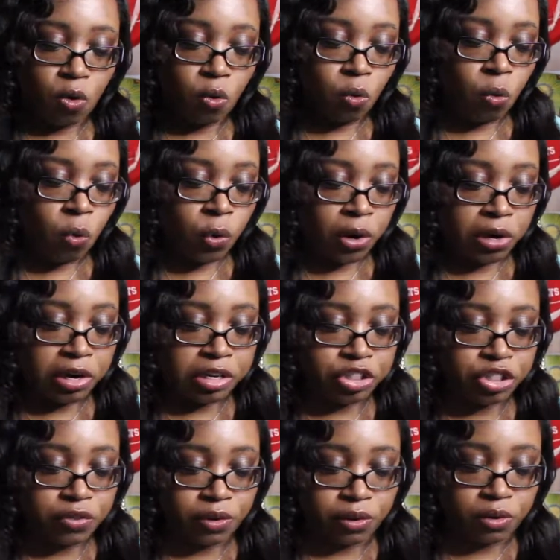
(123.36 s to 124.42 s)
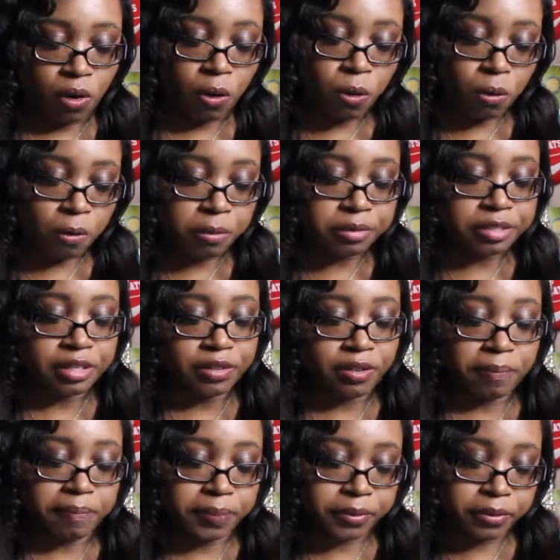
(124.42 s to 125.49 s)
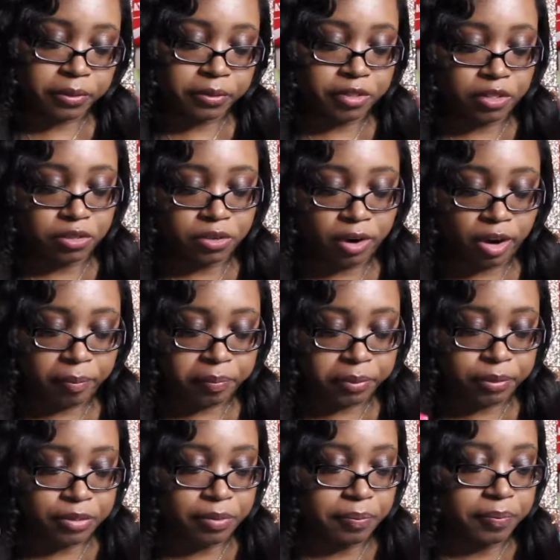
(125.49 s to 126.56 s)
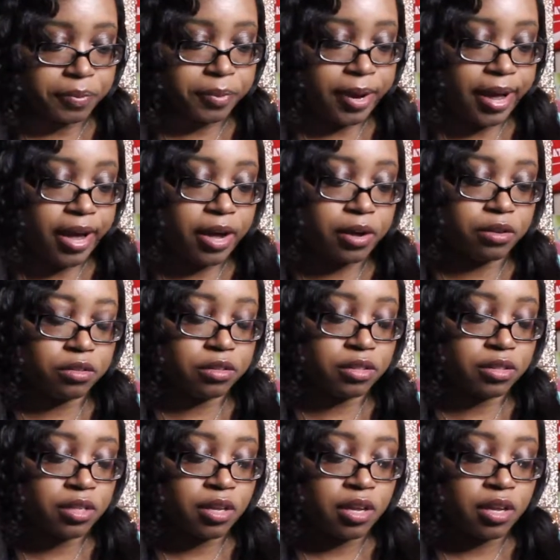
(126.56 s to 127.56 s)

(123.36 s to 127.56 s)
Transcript: orange and the golds and the blues and dark blues and browns.